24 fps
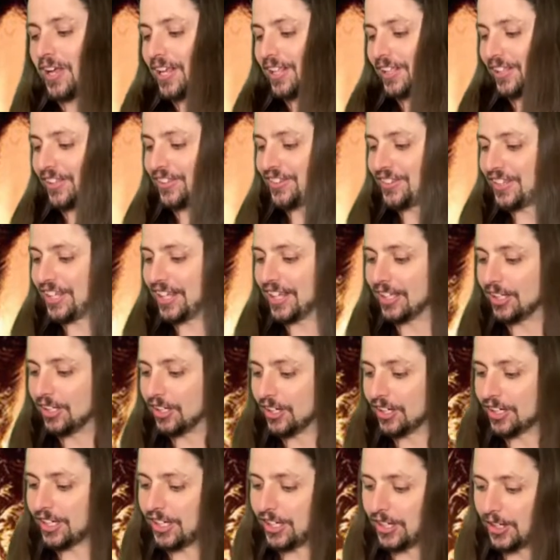let's take a
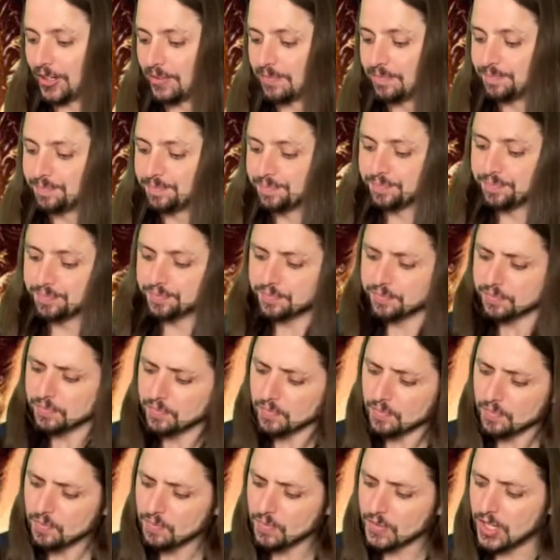look here.
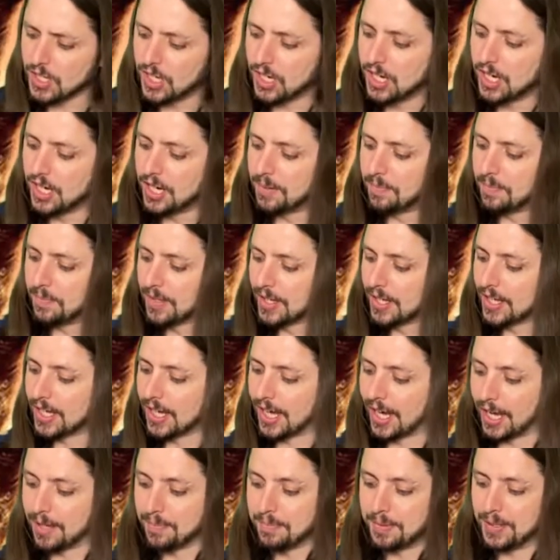
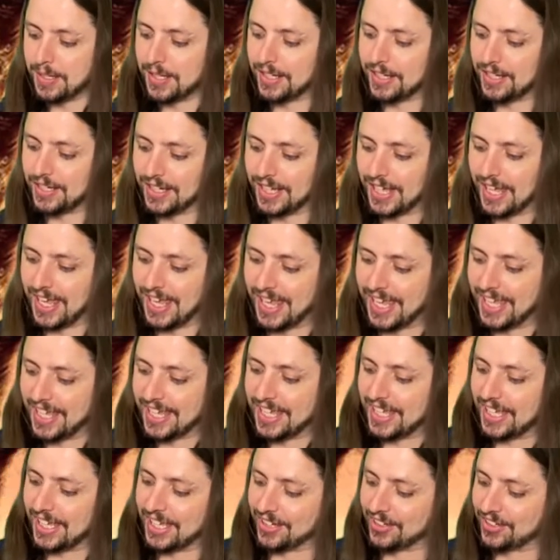I've been
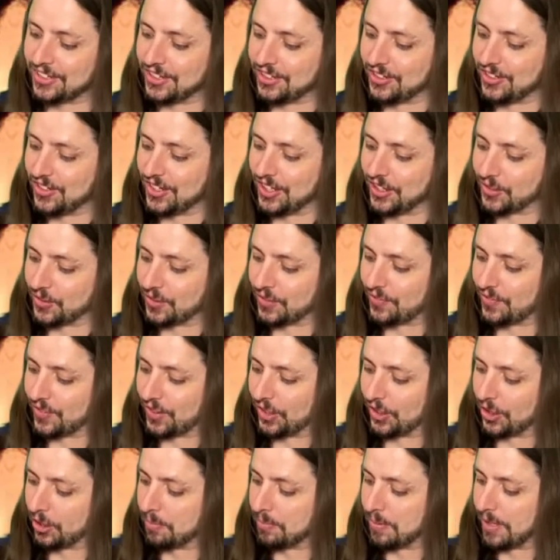aching to do this one for a
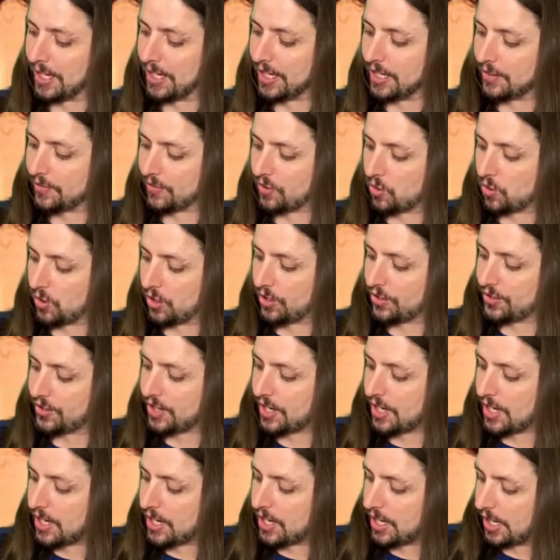little bit, and of course,
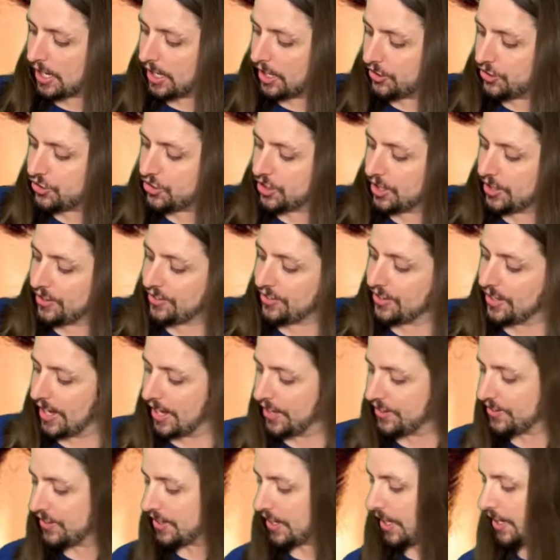just
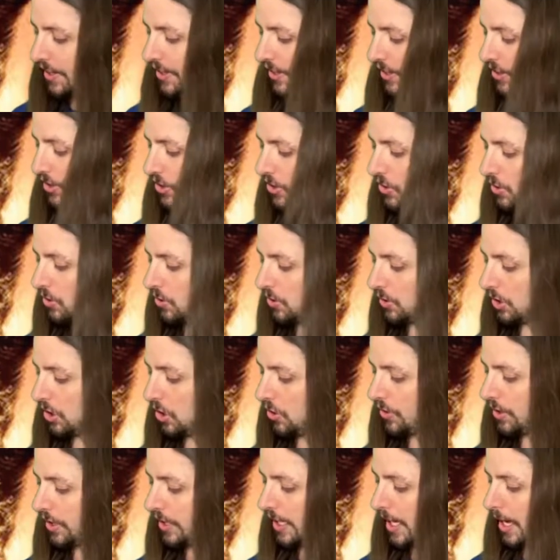last night, the new
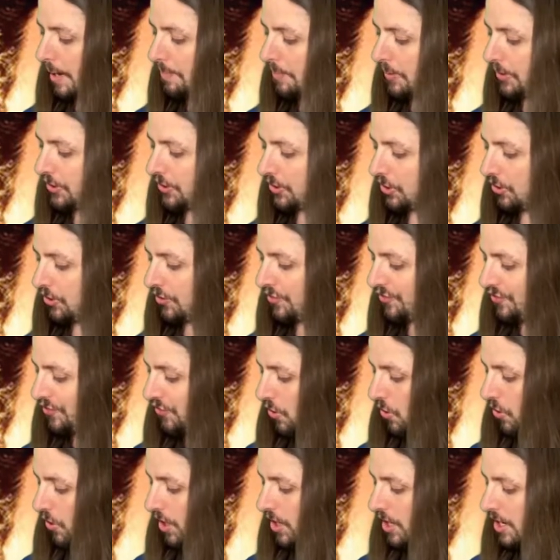Loki episode
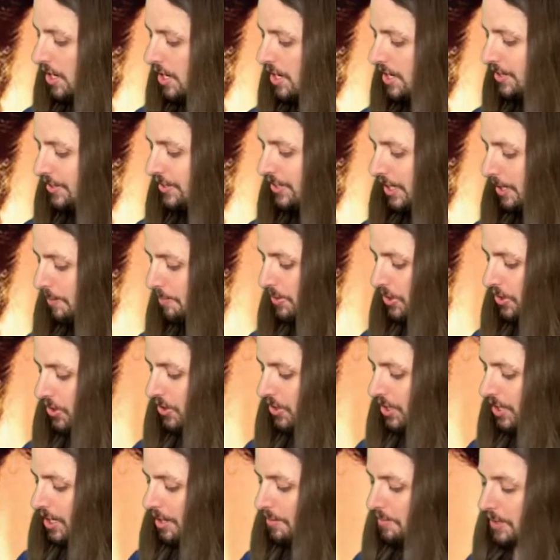4
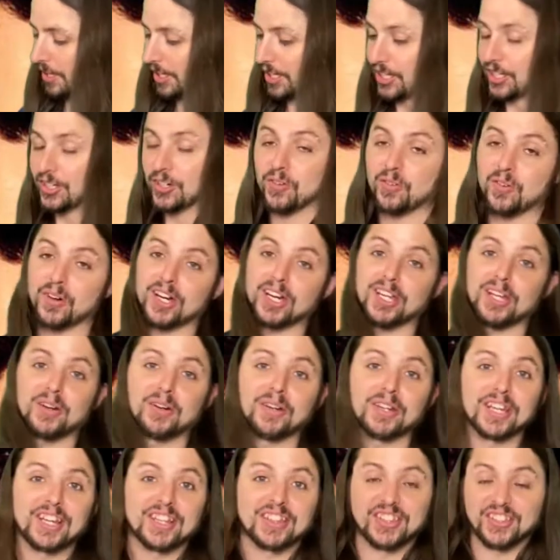debuted, and I'm like, you know what? I'm
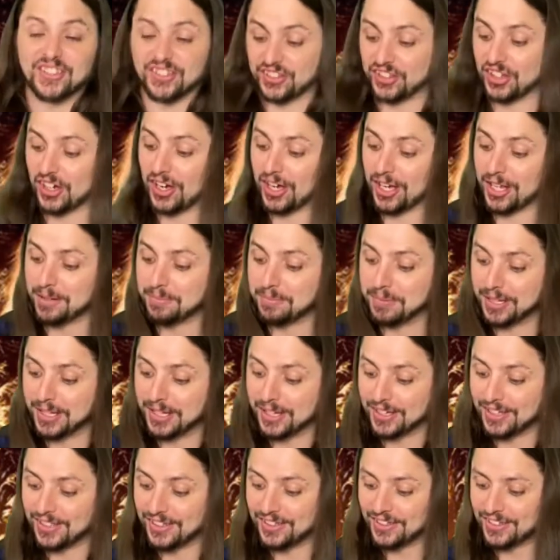going to get this done
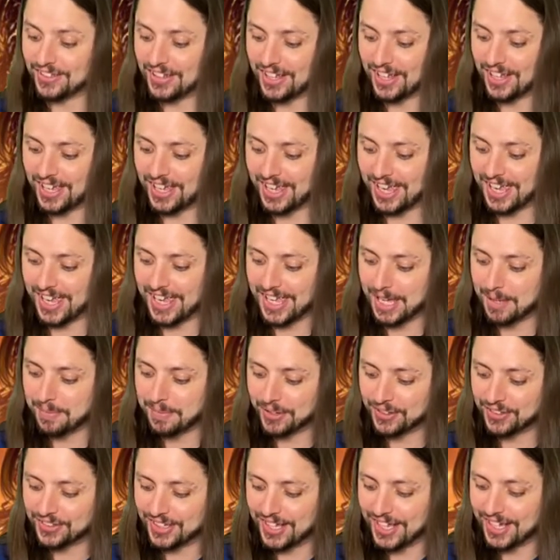because A, I'm
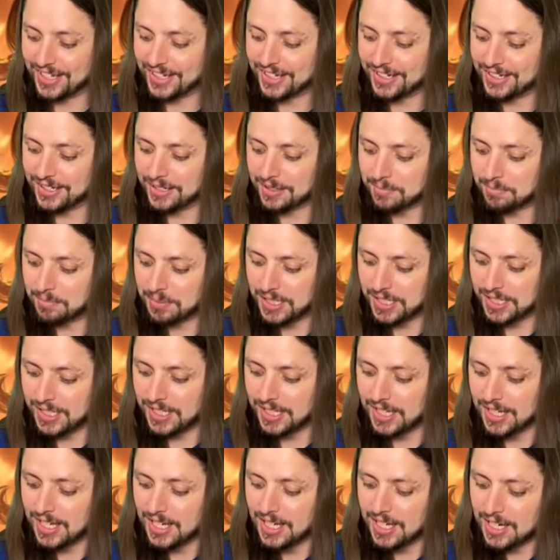excited, and
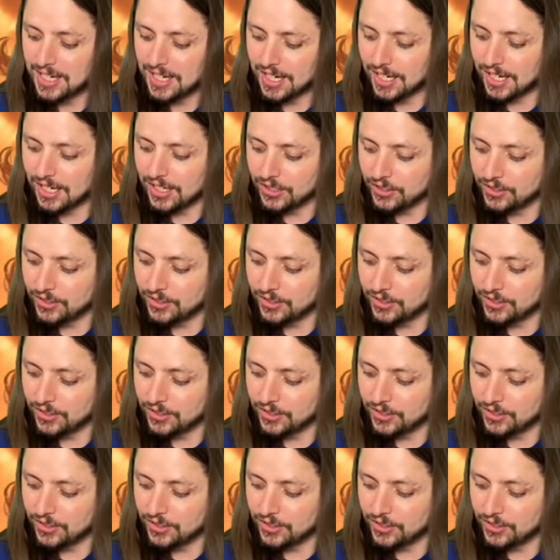B, who